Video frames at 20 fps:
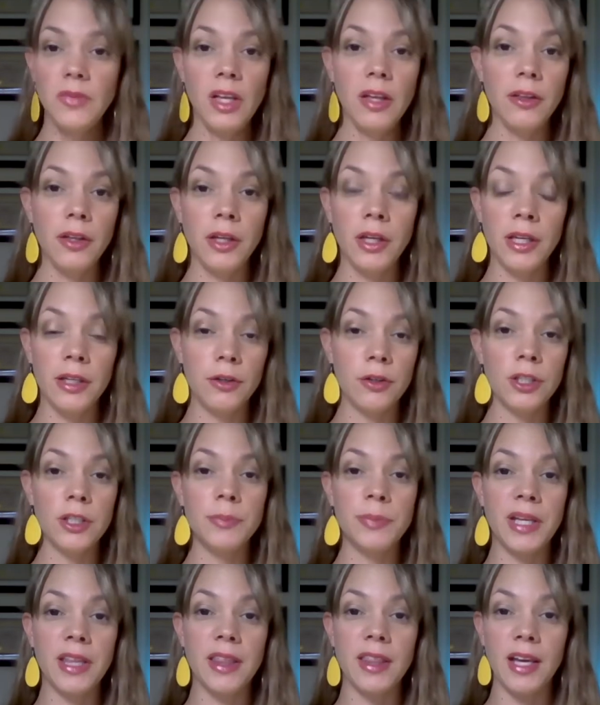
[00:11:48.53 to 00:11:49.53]
it could
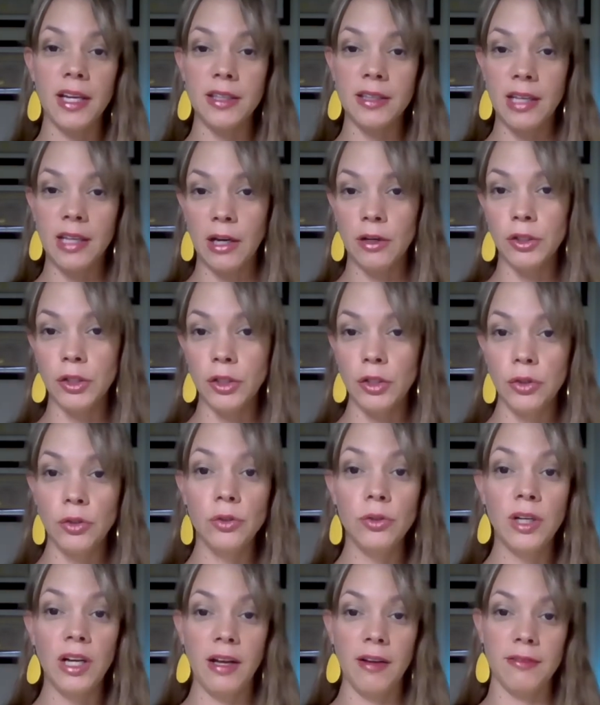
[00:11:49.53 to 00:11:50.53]
be that now you
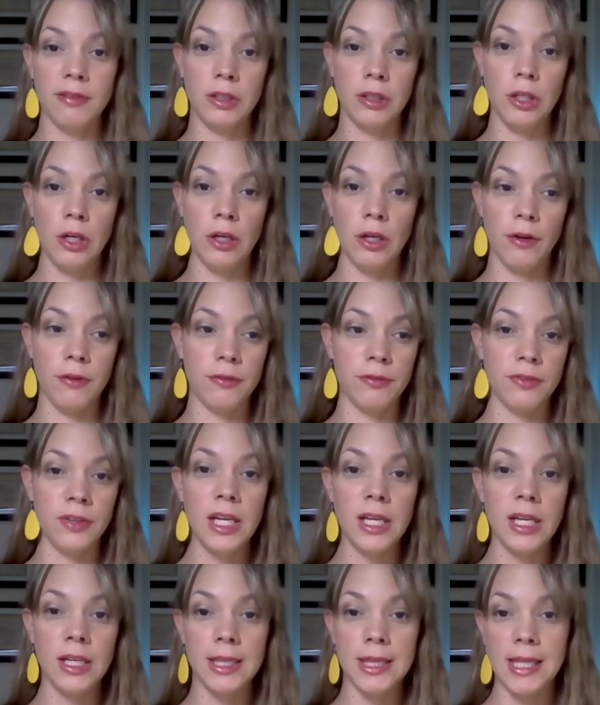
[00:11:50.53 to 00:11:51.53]
have a lot of
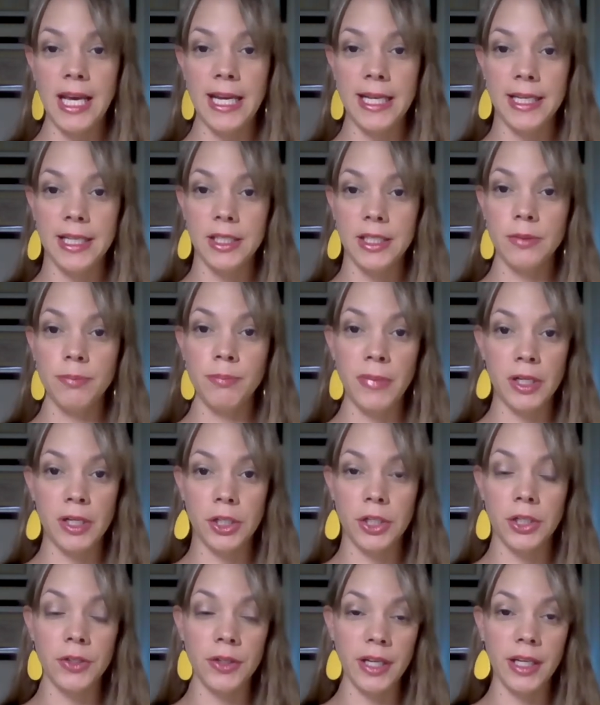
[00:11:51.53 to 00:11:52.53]
lead and
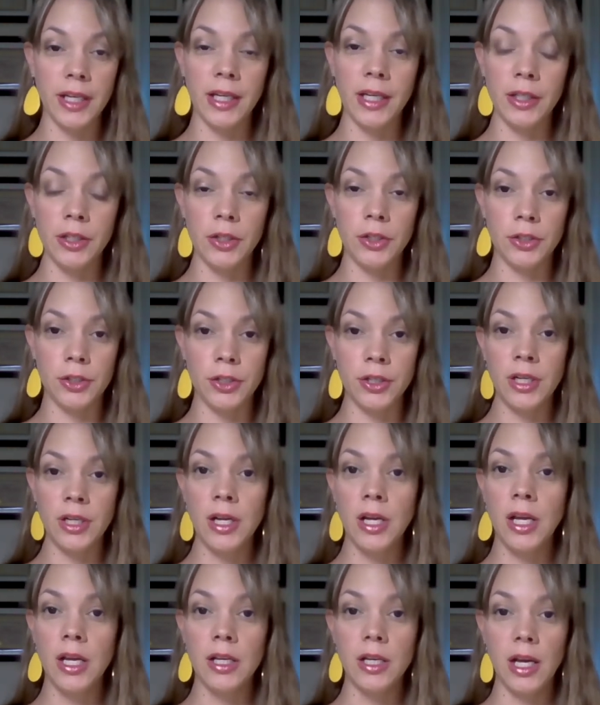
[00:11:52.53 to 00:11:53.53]
mercury in your
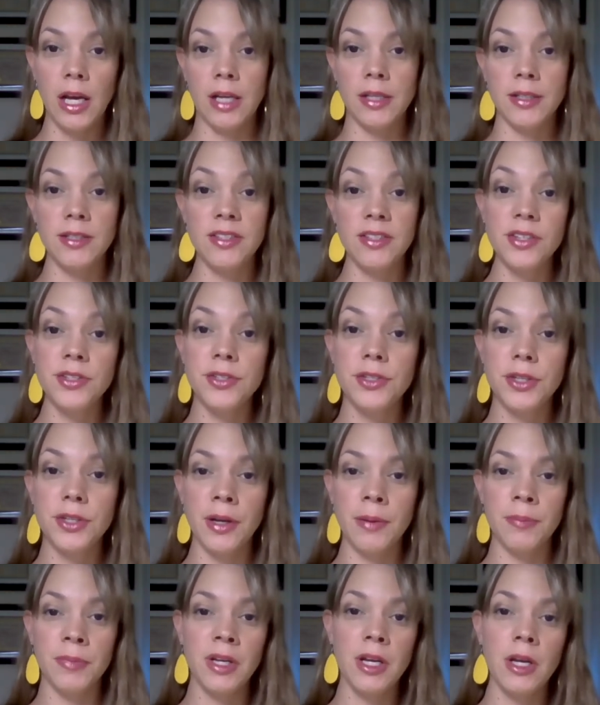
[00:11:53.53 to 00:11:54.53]

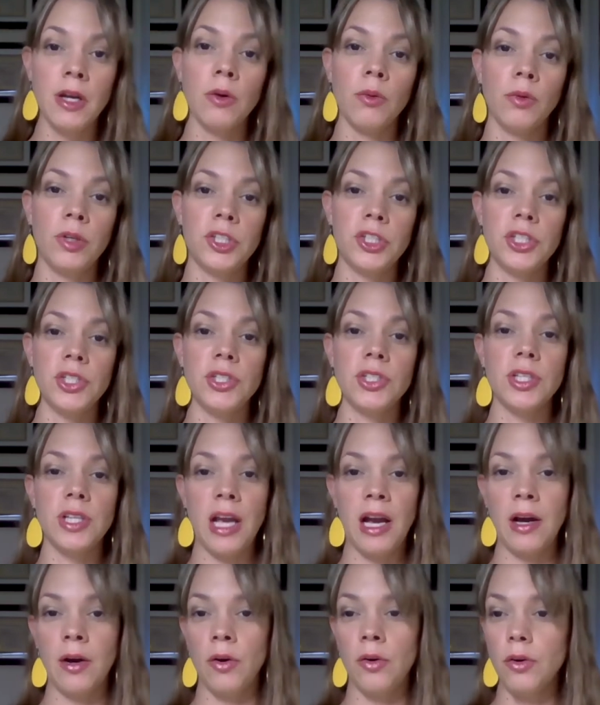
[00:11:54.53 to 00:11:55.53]
system, which is
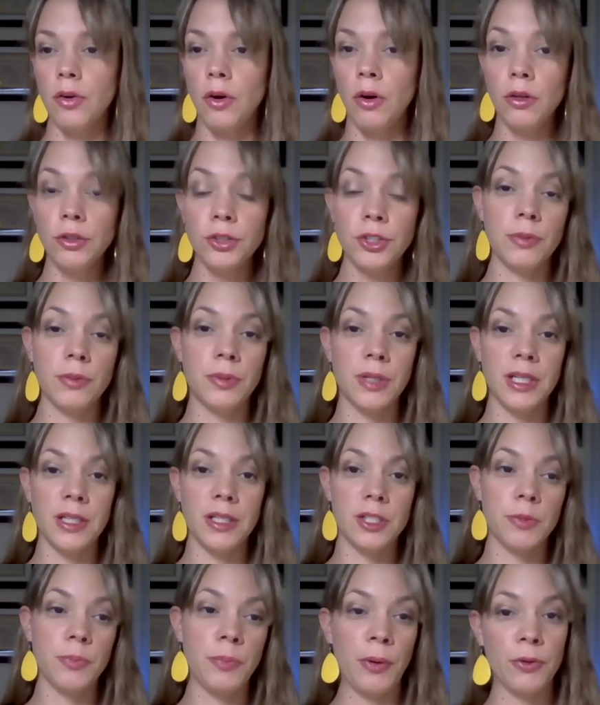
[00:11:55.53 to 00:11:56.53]
now also
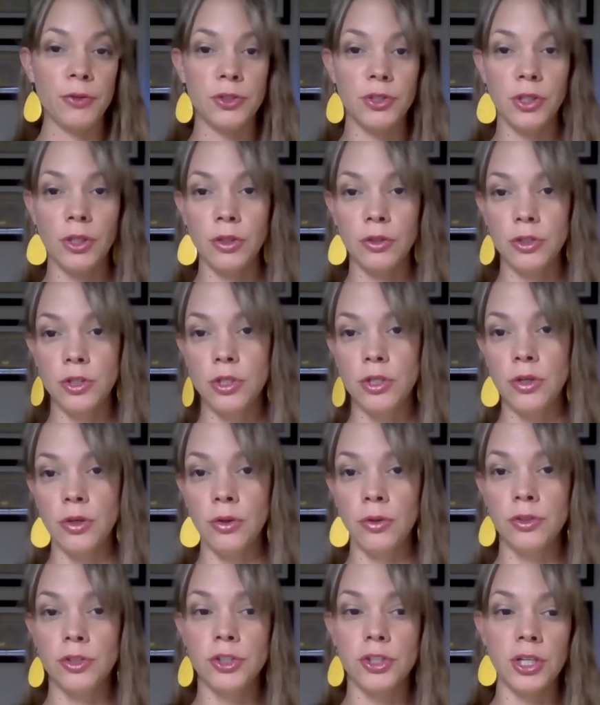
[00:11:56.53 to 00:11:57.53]
predisposing you to
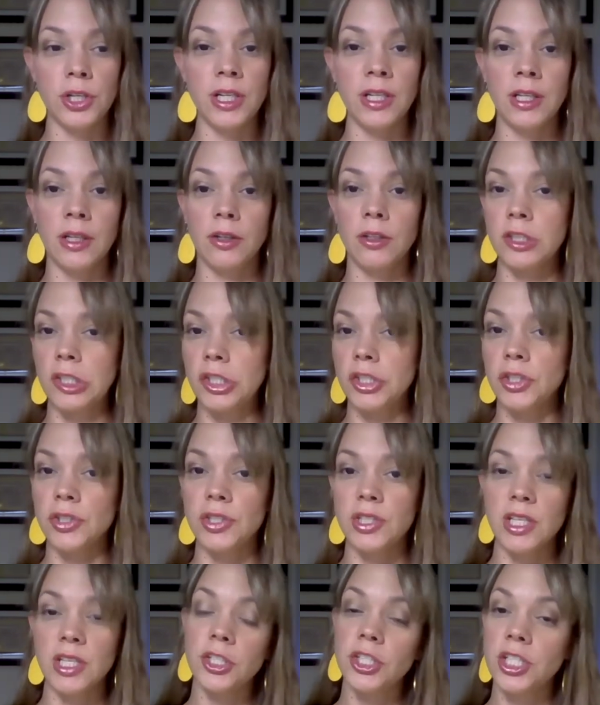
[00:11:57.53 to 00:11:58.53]
certain conditions
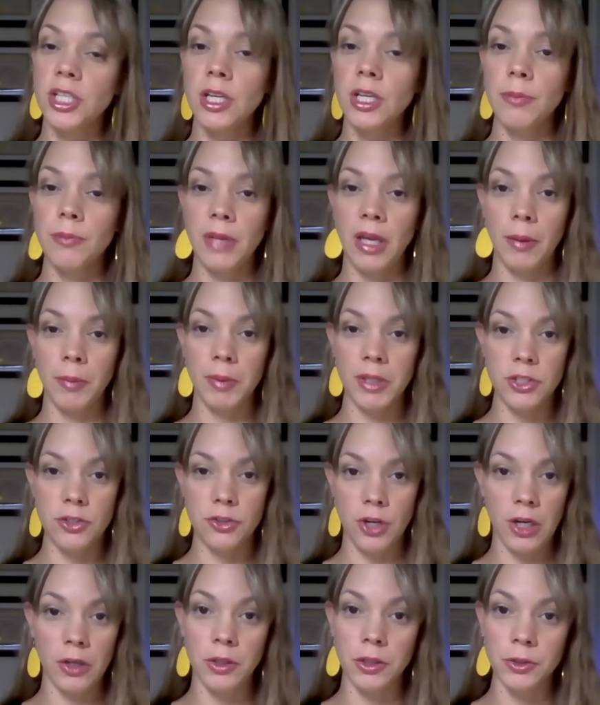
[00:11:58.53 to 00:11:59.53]
that she maybe
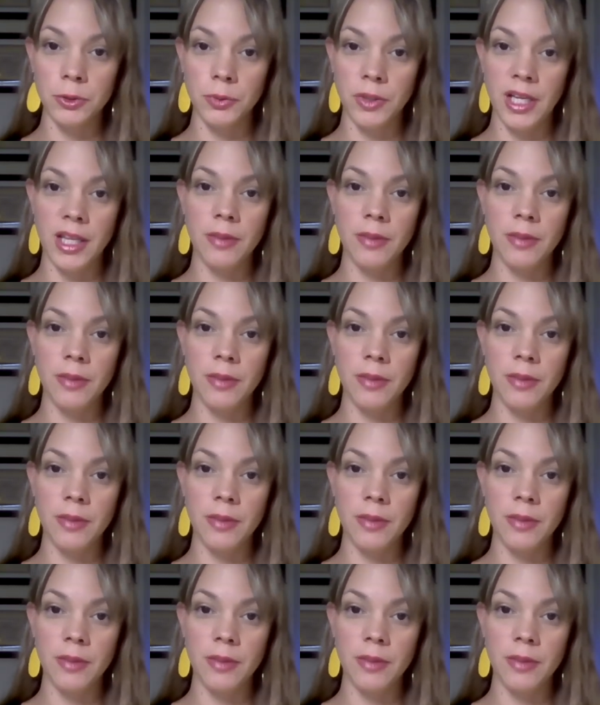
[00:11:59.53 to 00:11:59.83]
struggled with,